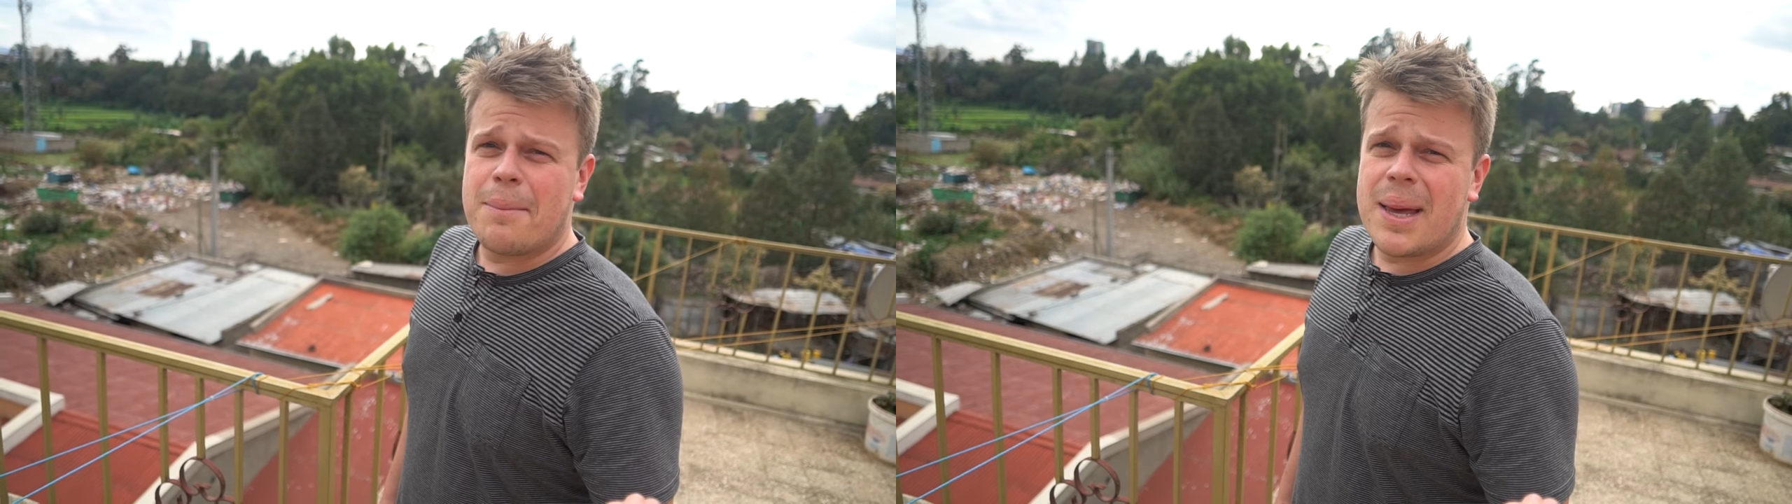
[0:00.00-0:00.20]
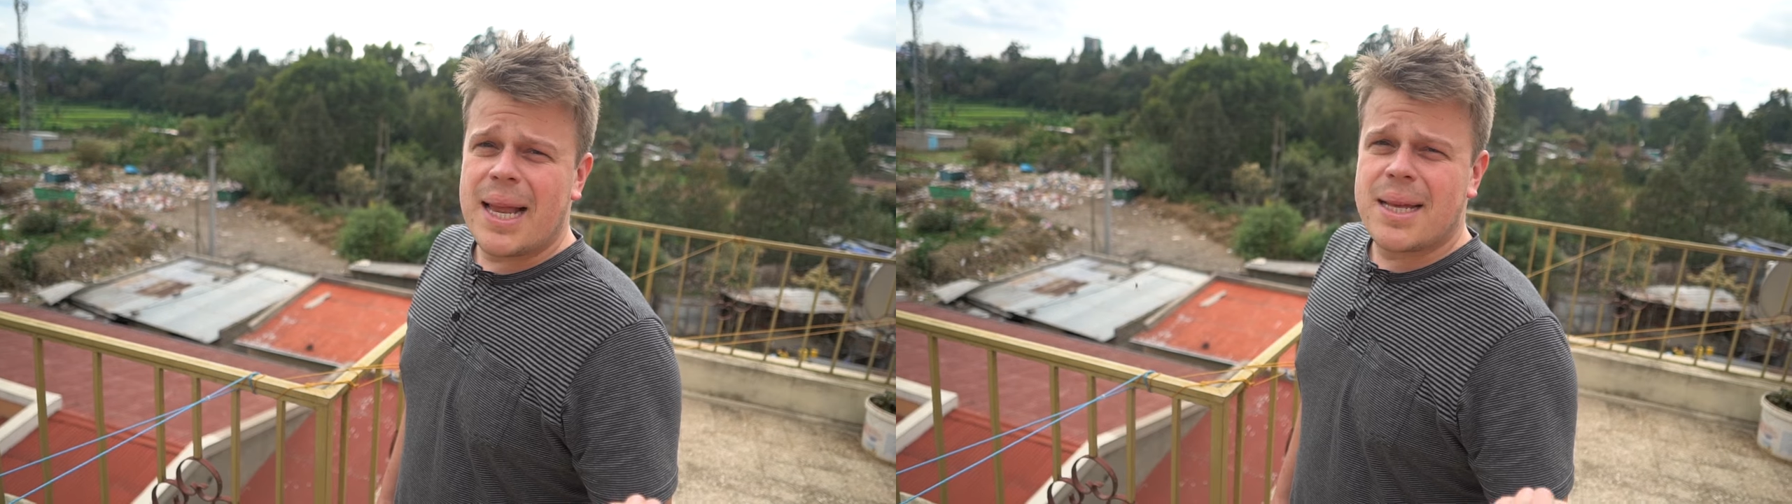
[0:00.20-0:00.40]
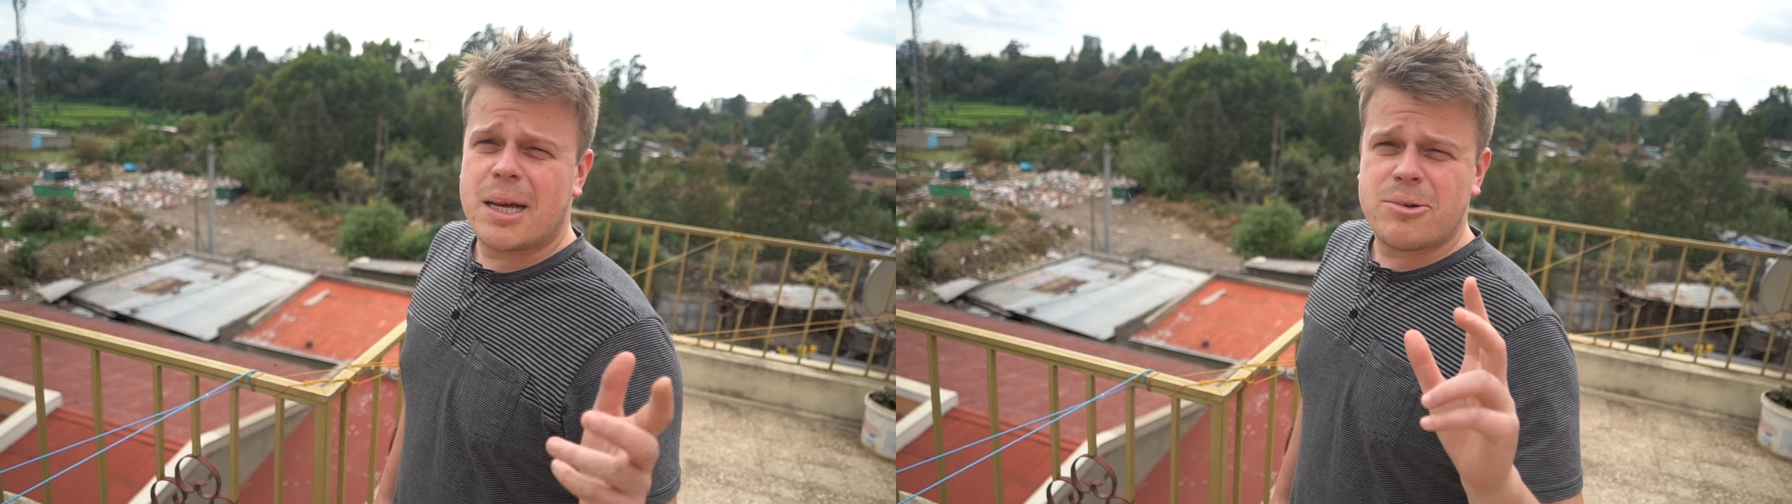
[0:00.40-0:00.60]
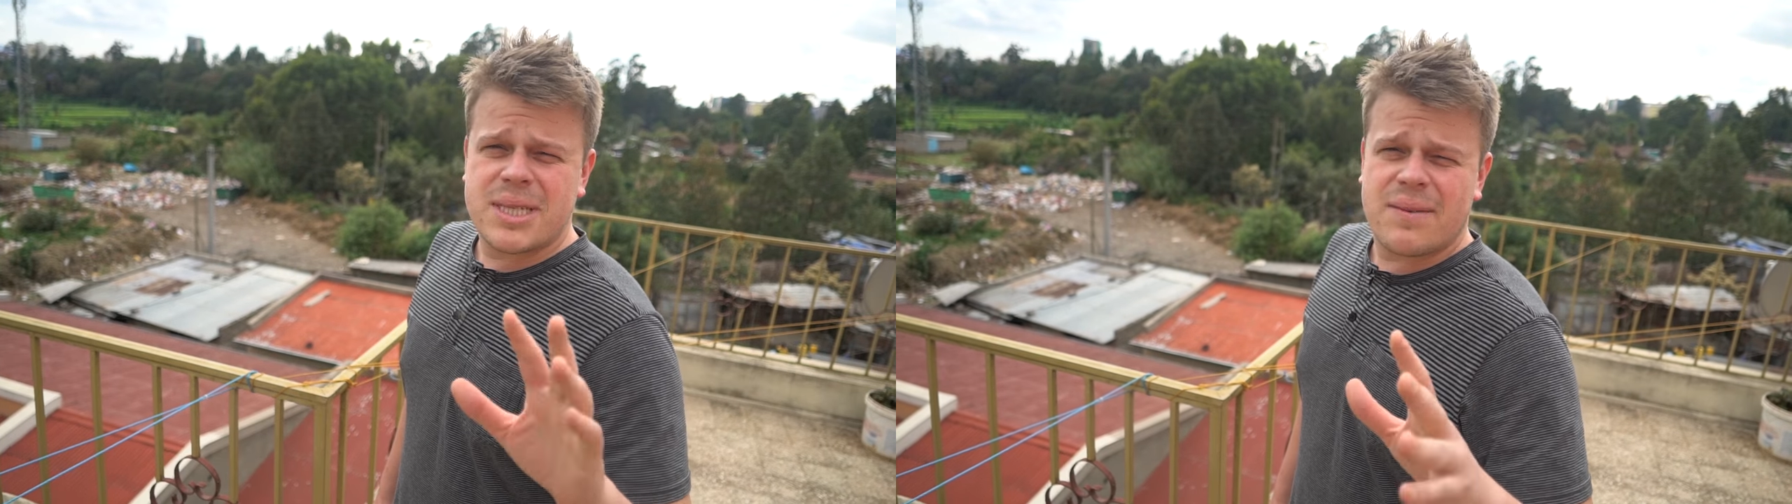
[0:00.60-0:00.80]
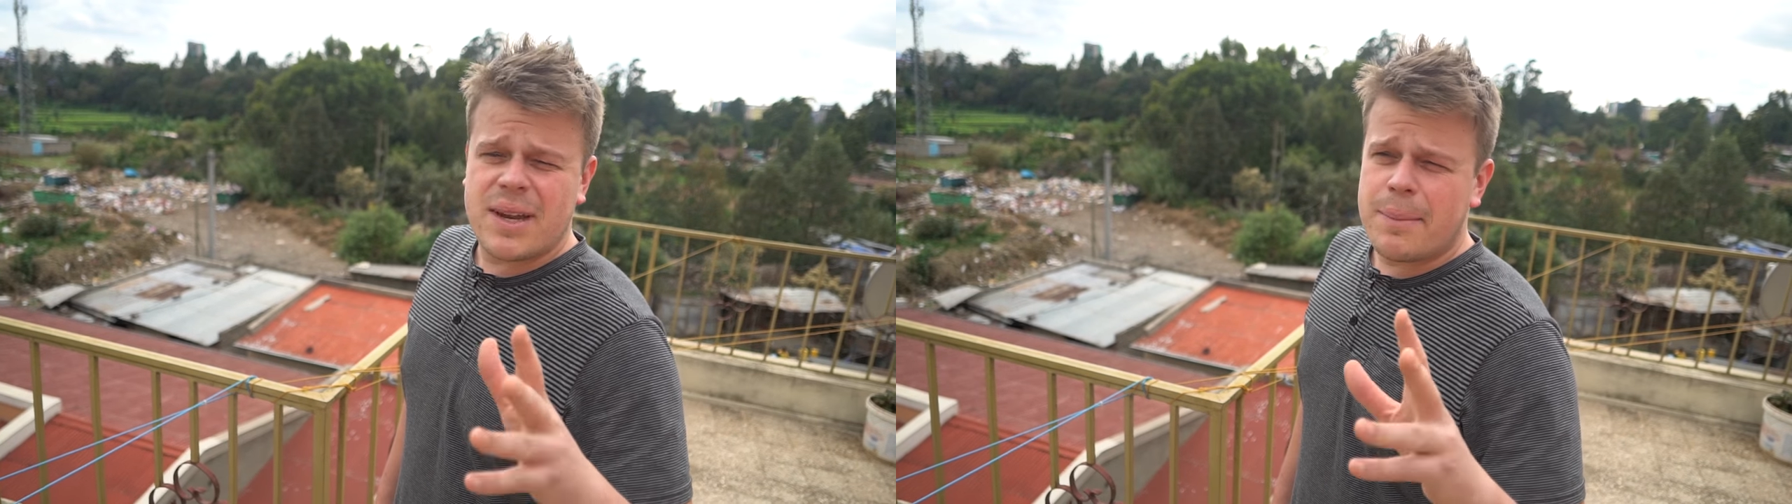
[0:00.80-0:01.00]
million,
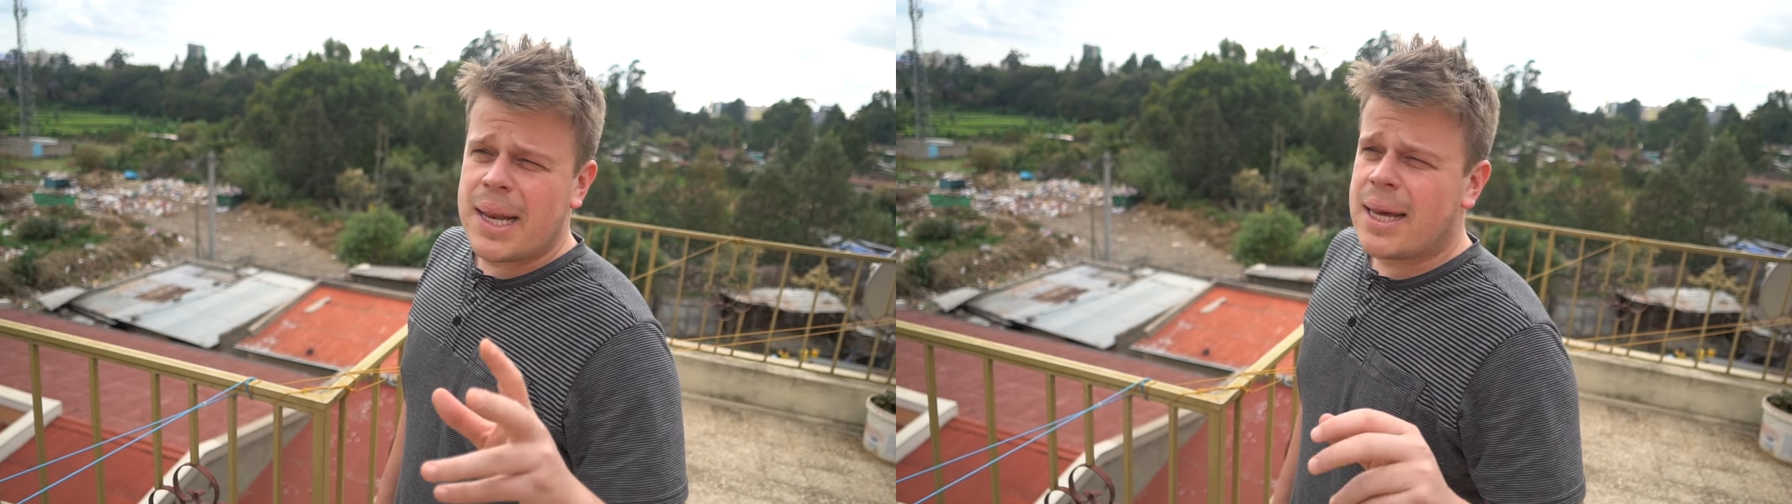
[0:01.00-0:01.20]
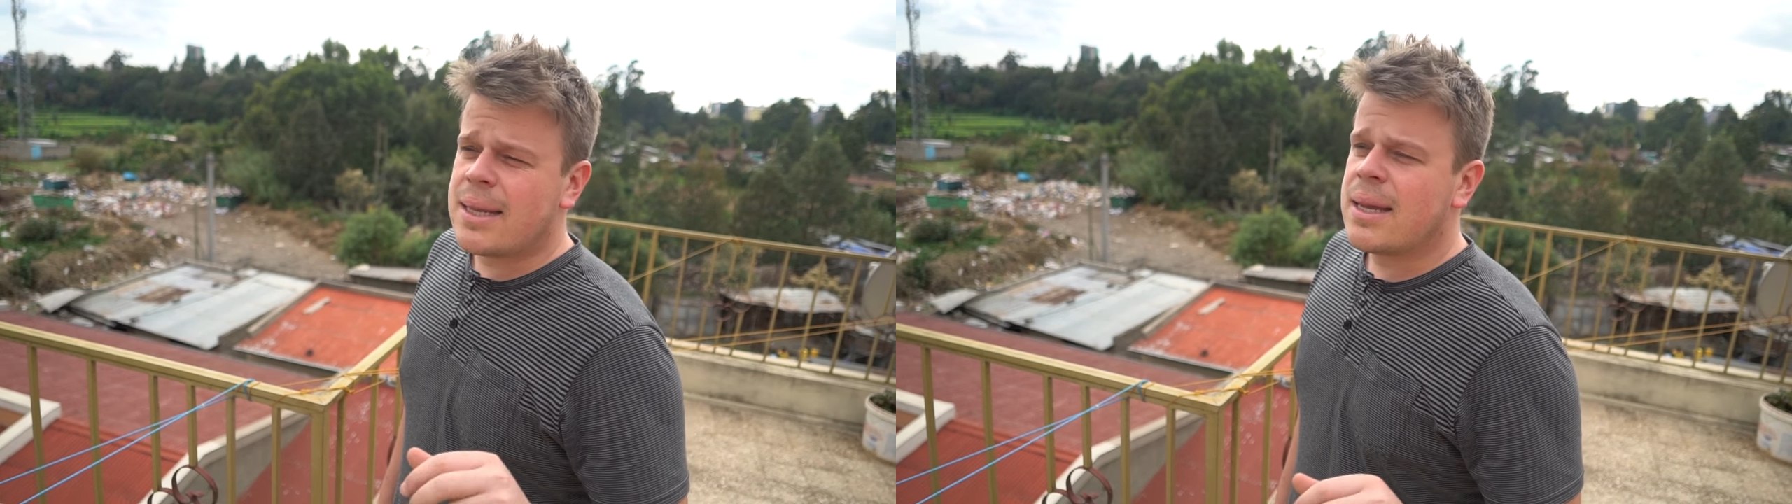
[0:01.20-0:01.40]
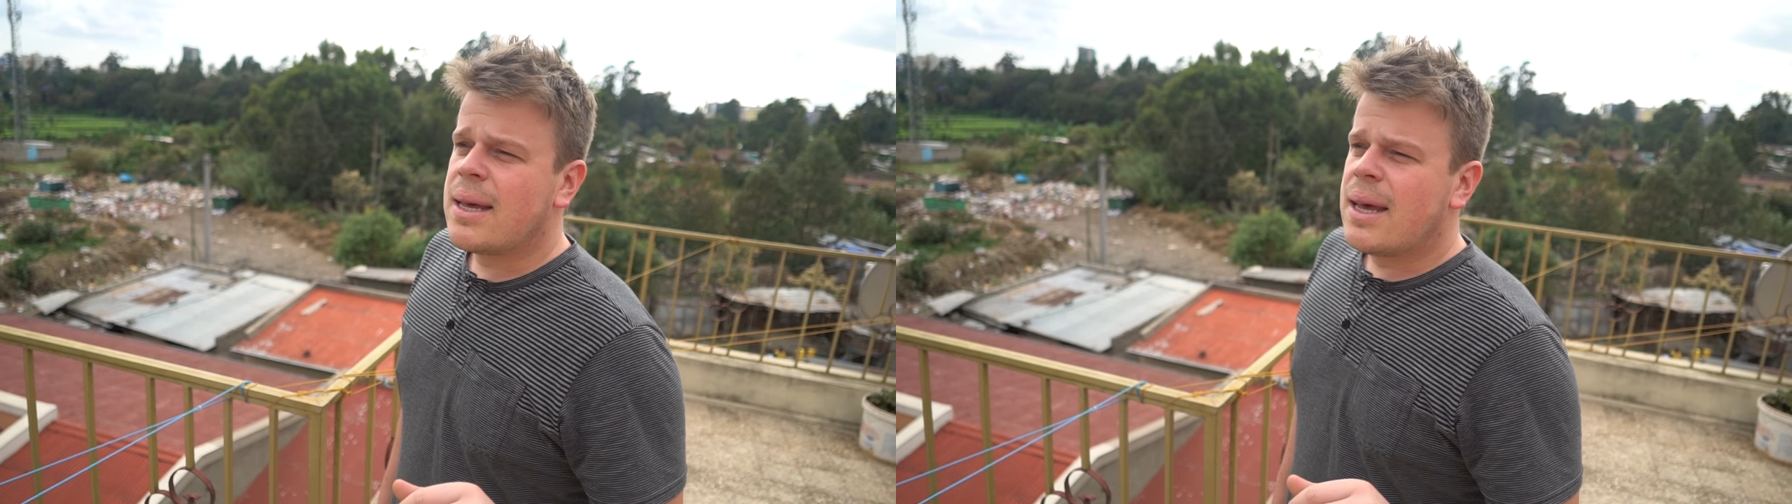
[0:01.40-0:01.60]
170 million.